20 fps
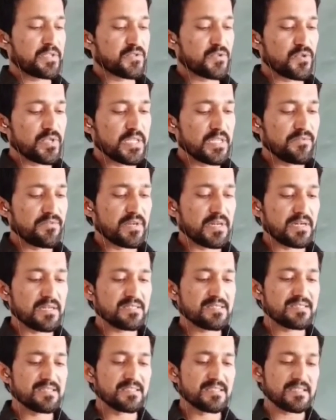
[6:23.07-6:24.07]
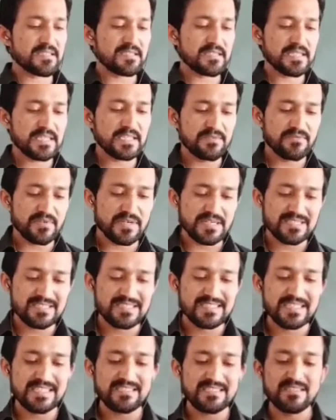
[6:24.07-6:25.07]
So he
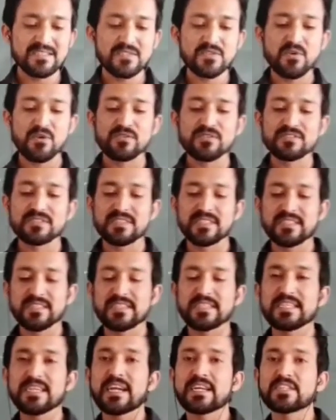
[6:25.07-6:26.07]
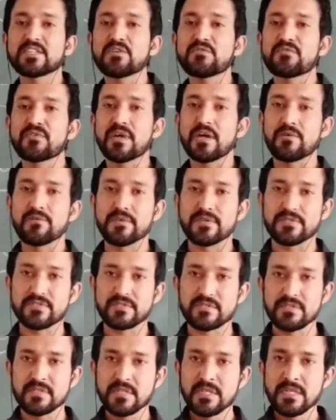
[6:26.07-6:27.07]
was gazing constantly at the flowers.
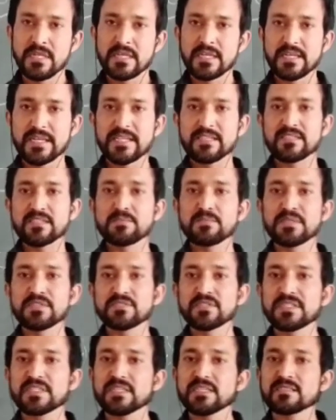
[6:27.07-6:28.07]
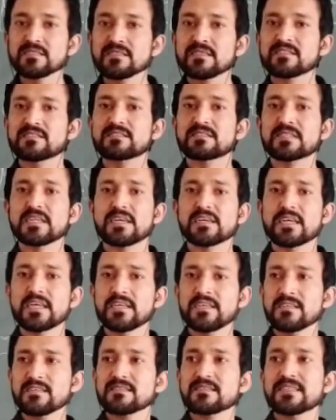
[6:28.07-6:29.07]
Gazing means he
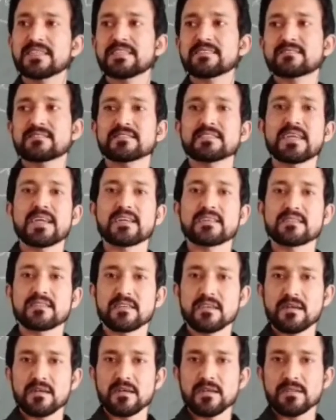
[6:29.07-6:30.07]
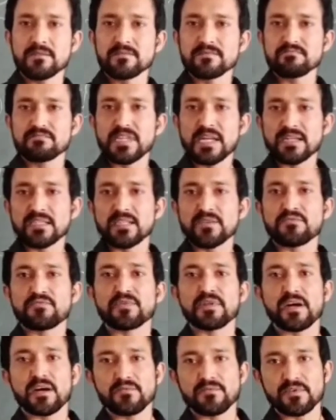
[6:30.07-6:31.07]
is gazing at the
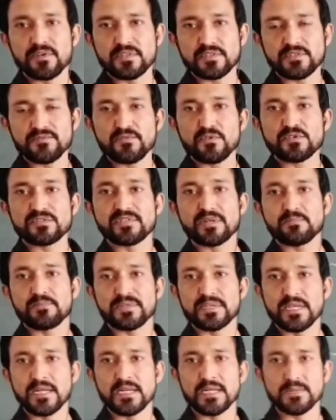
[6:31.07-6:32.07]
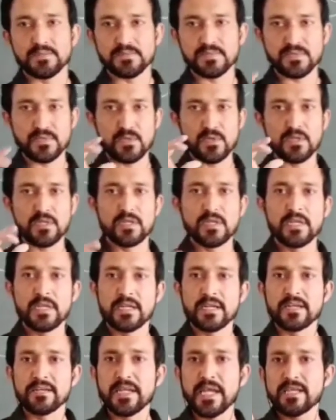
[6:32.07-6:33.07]
flowers for some time.
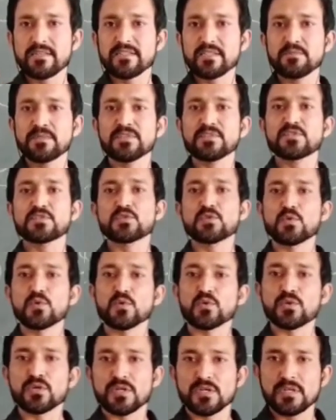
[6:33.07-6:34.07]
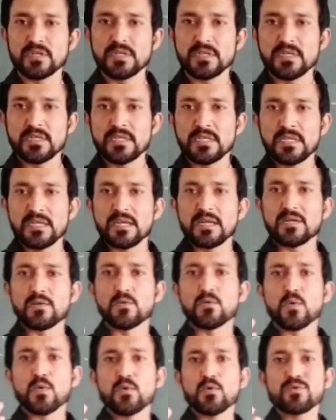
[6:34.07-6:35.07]
Gazing means to
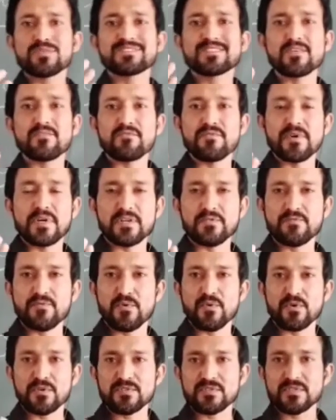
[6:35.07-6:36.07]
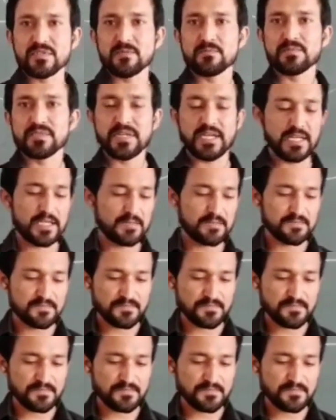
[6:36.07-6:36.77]
look someone for some time.